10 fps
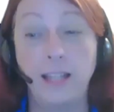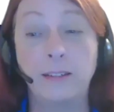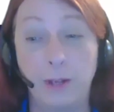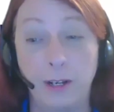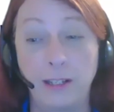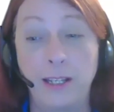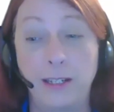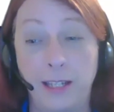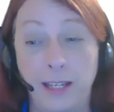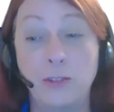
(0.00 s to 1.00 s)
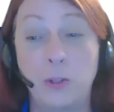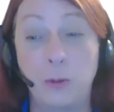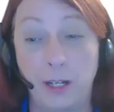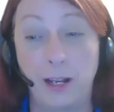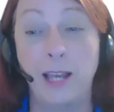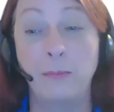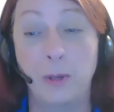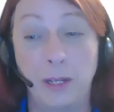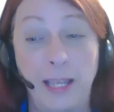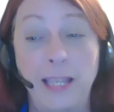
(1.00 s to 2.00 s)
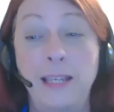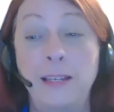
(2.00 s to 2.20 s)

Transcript: can run the 10 key, and so can I, but he,